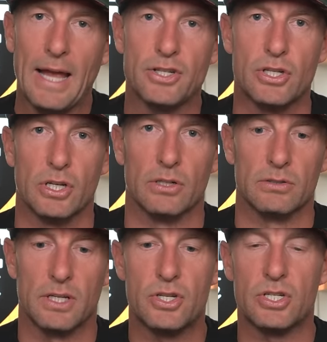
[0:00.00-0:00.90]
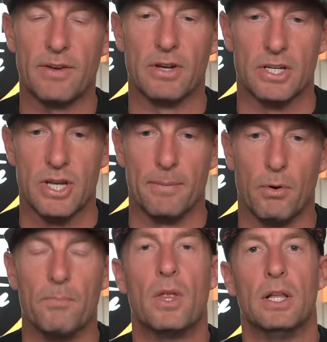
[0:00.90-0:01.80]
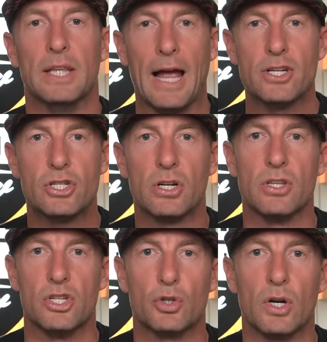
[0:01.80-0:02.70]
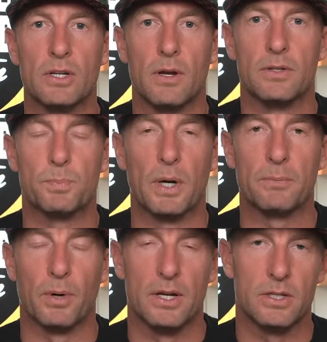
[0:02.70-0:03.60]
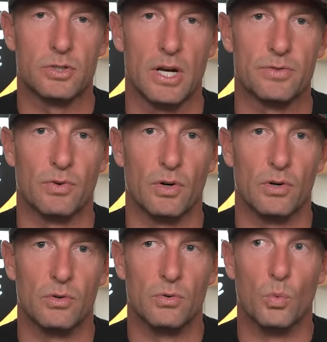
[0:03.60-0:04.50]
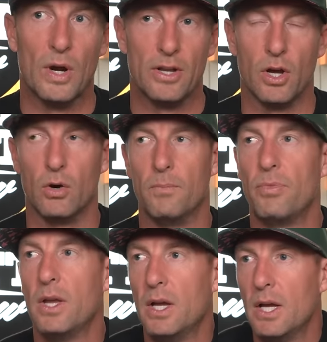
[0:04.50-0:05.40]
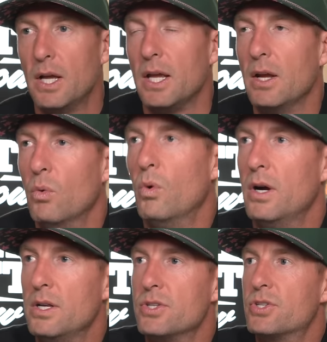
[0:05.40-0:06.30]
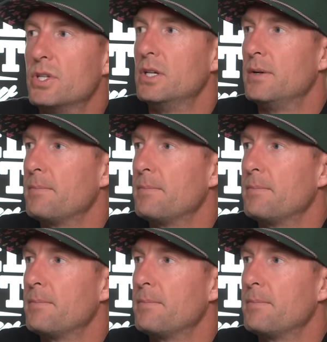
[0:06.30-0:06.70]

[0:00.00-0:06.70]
last year, let's just give an example. Last year in the spring, uh, spring transfer window, it was